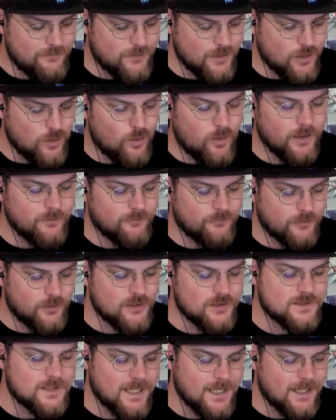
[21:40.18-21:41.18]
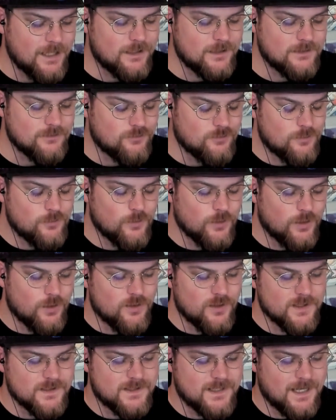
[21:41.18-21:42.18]
a going first hand when we're
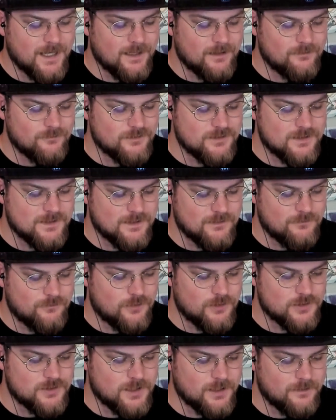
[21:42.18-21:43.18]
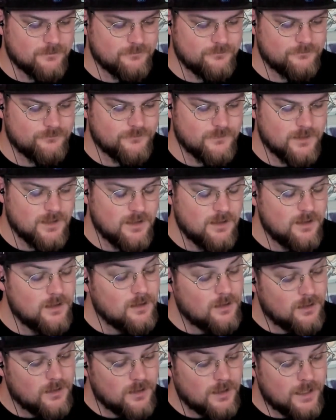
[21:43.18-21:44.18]
going second, which is unfortunate.
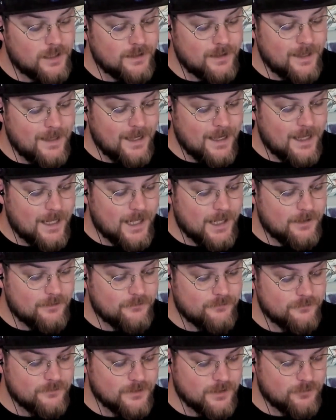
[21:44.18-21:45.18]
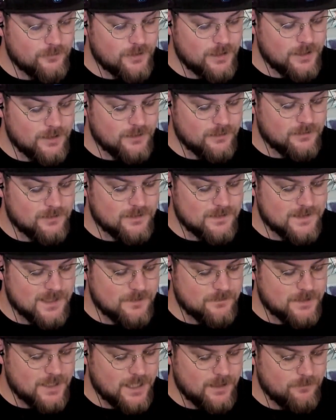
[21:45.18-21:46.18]
And they're running the same
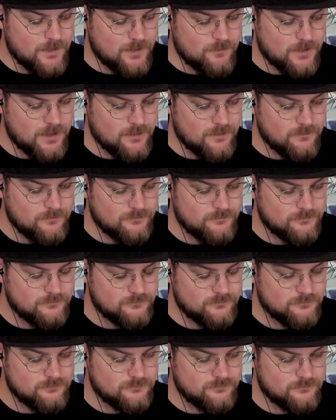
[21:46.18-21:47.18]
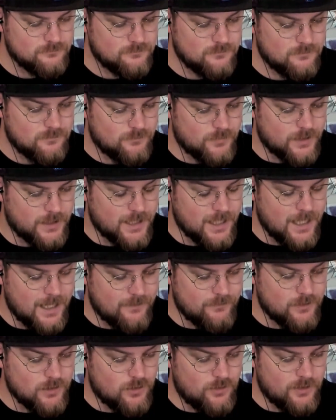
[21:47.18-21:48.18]
deck maybe, but they have
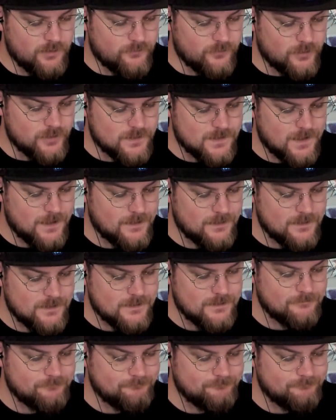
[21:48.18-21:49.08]
the going first hand.